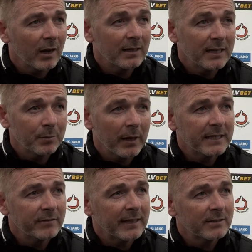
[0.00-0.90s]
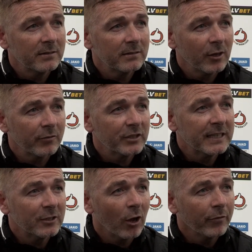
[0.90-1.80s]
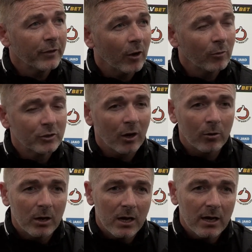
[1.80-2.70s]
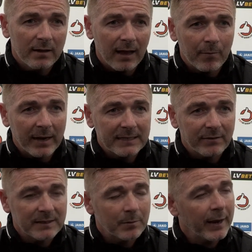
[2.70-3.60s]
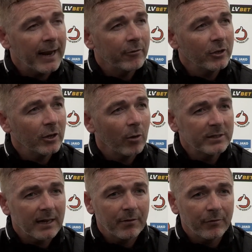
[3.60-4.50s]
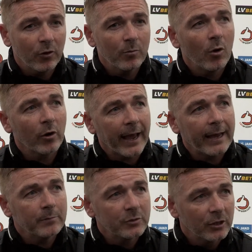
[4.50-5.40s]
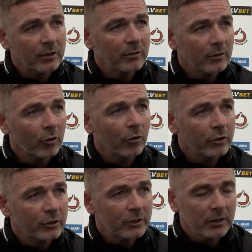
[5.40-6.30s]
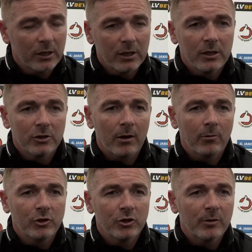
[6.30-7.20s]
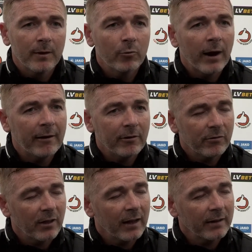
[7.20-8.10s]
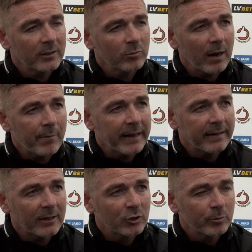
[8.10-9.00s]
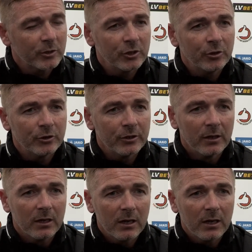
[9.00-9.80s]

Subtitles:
while these players have had the off-season off, you know, so that might have had a bearing, you know. He's had a few more games than others, so I was just a bit wary of that, and that's why I made that substitution.